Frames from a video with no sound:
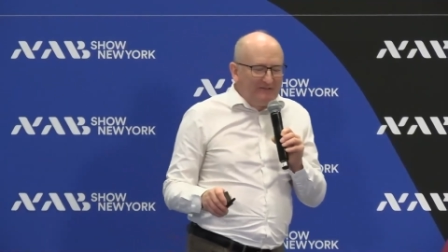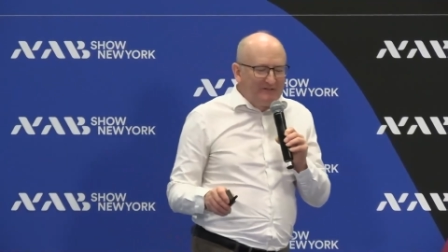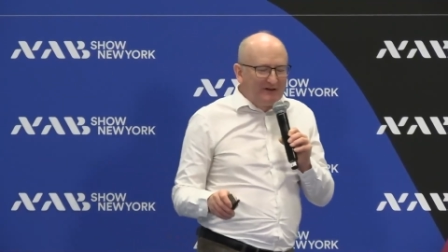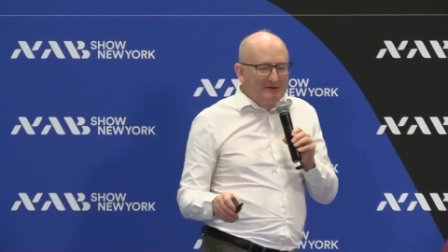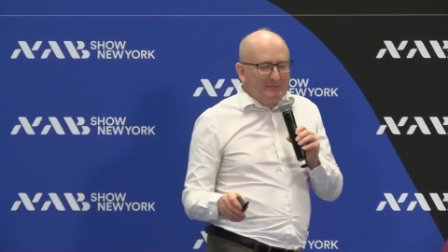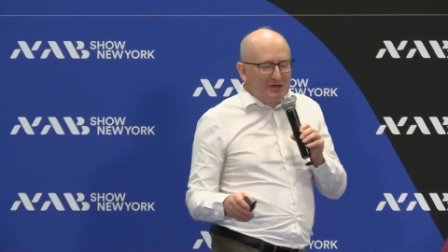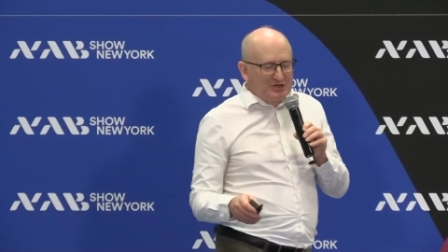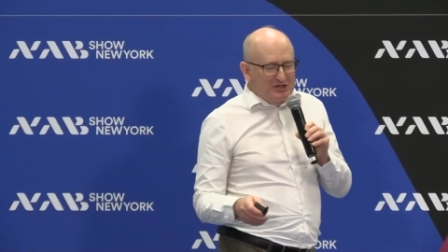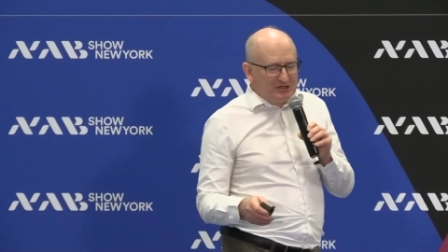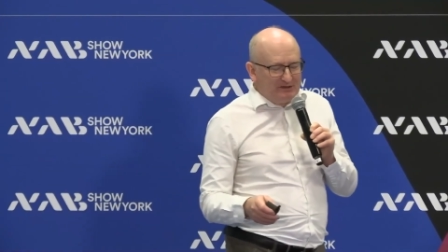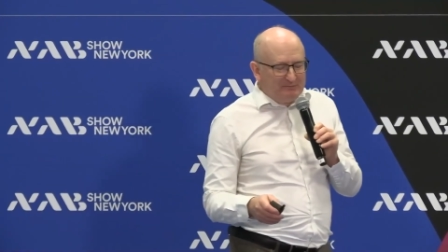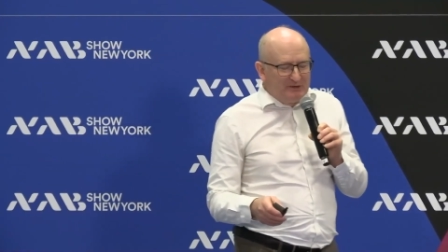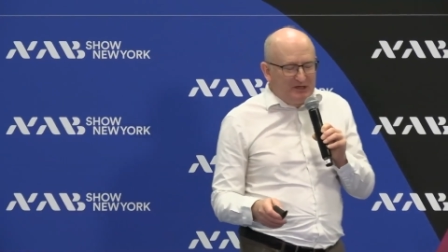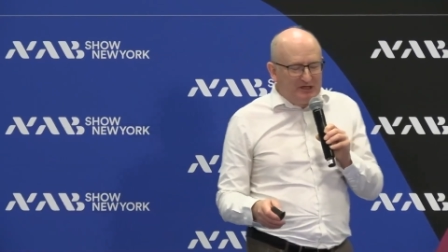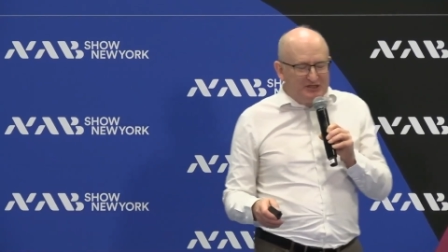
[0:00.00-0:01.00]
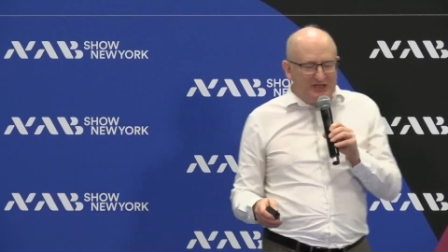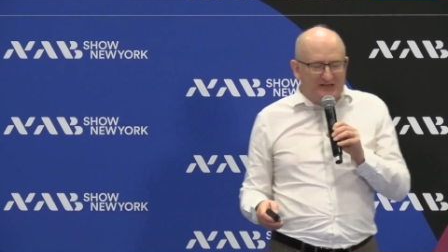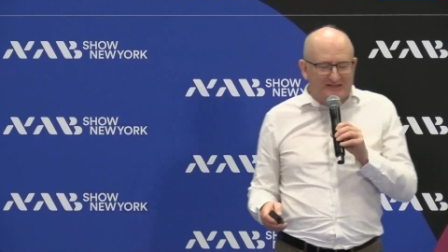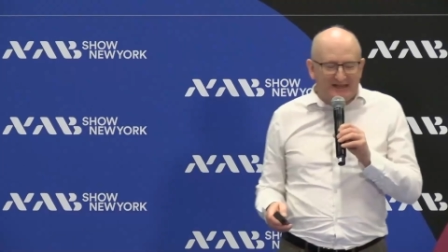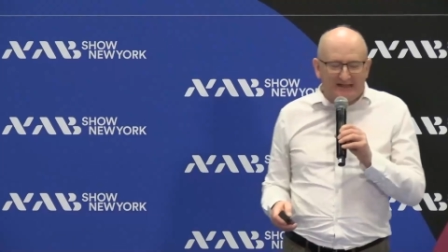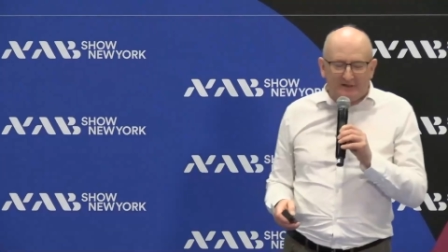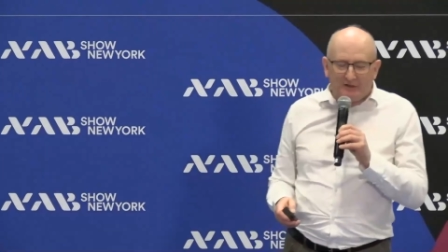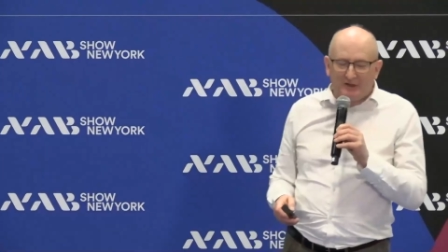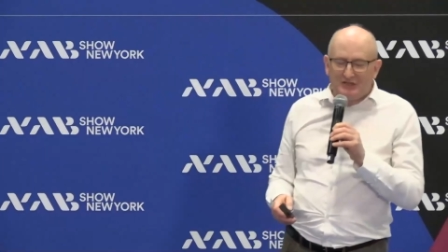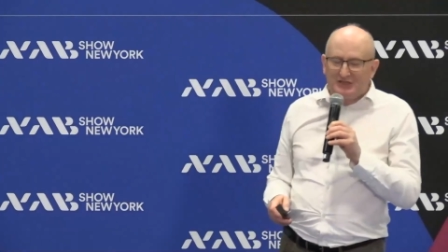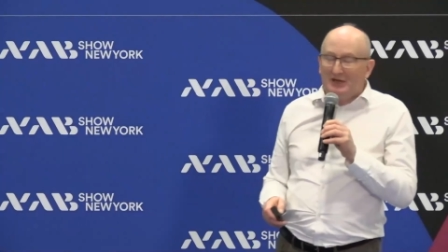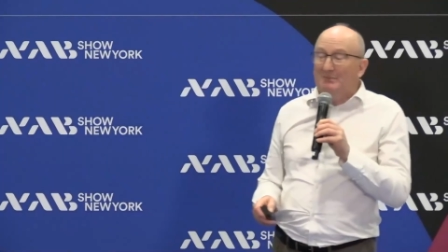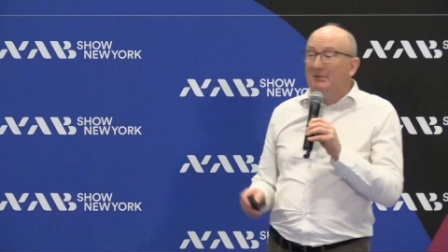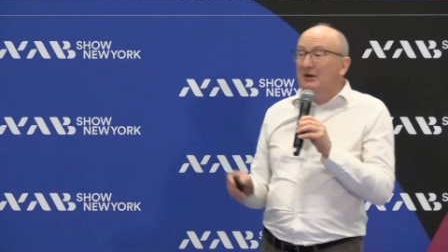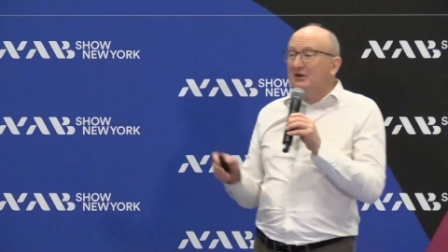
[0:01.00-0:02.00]
very much an emerging
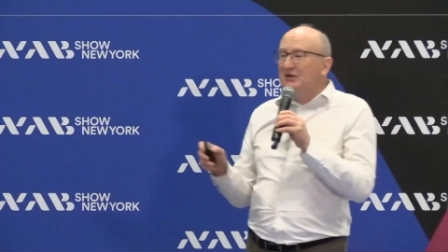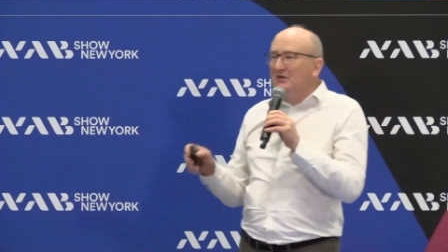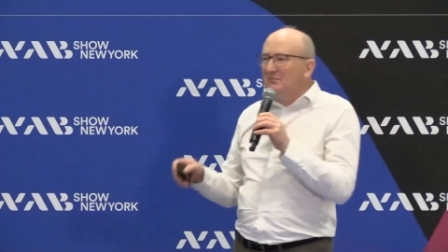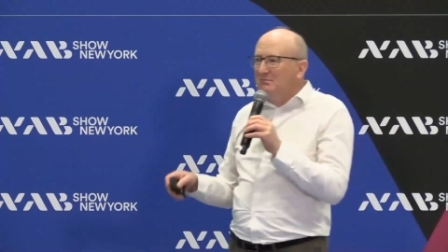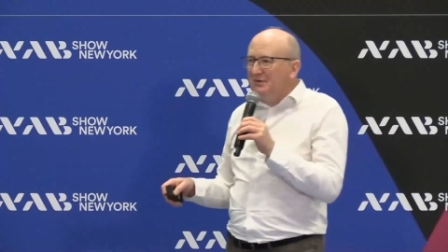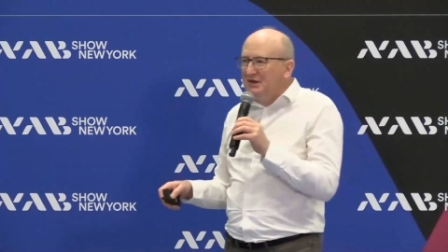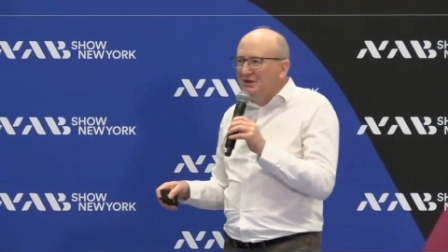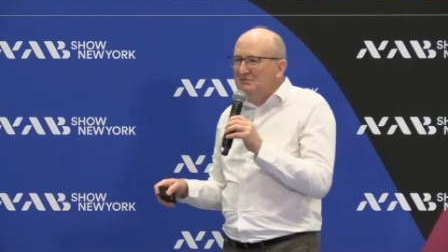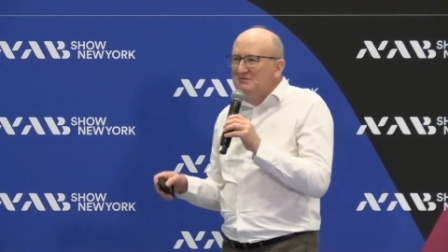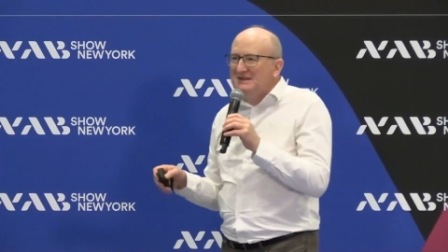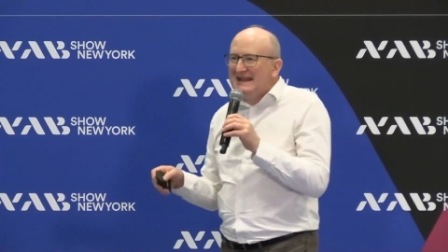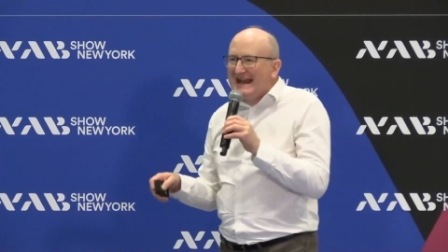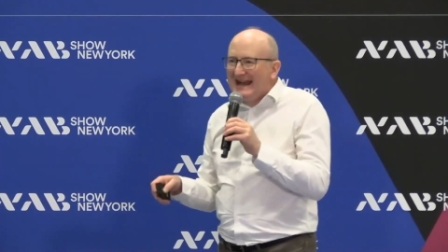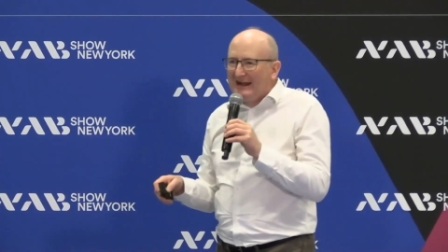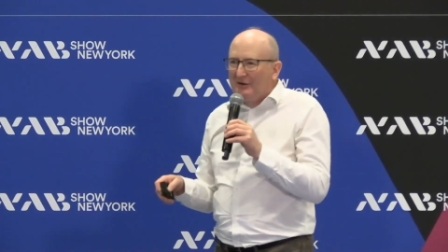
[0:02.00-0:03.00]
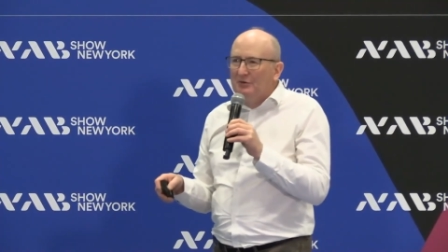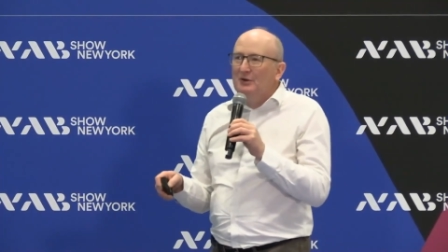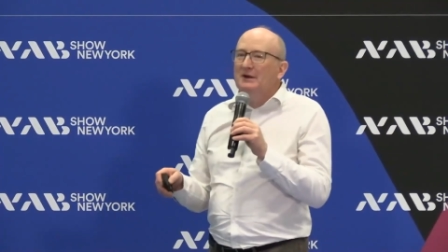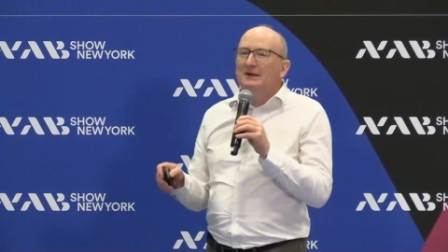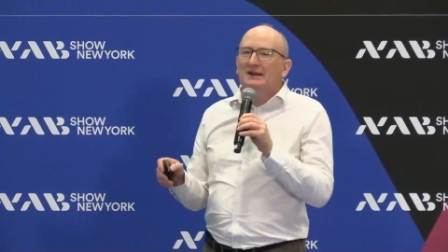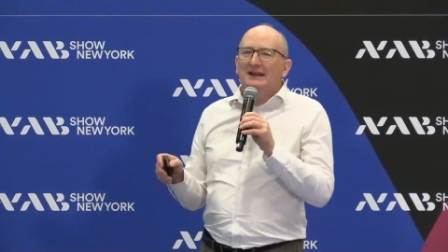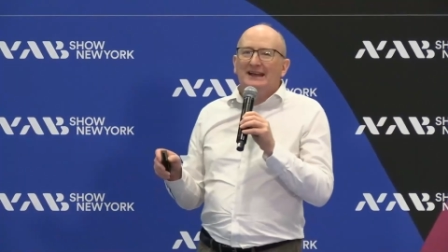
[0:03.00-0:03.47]
technology, but compute now